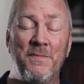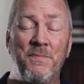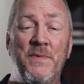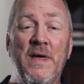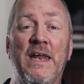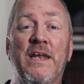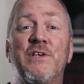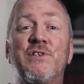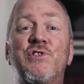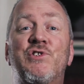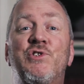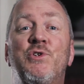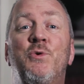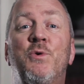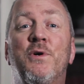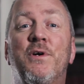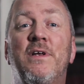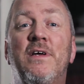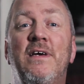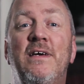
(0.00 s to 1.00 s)
that a
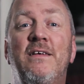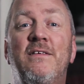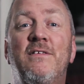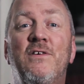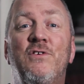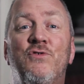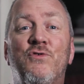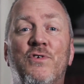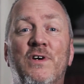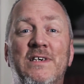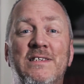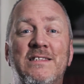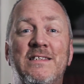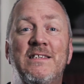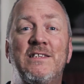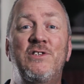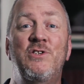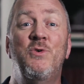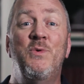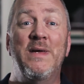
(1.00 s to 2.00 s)
steward is
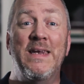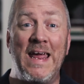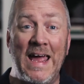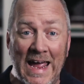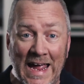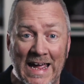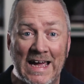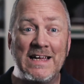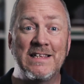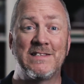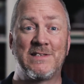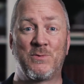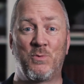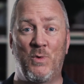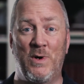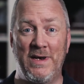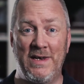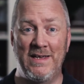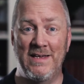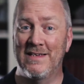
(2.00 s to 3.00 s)
entrusted to enhance
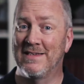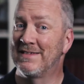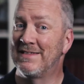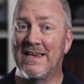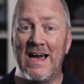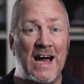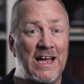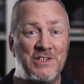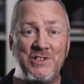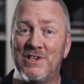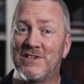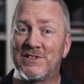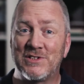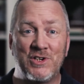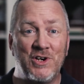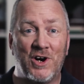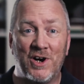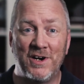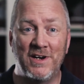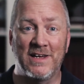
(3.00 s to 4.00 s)
what is, not just
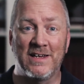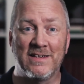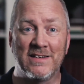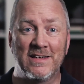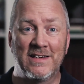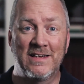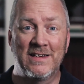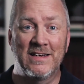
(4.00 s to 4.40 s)
guard it.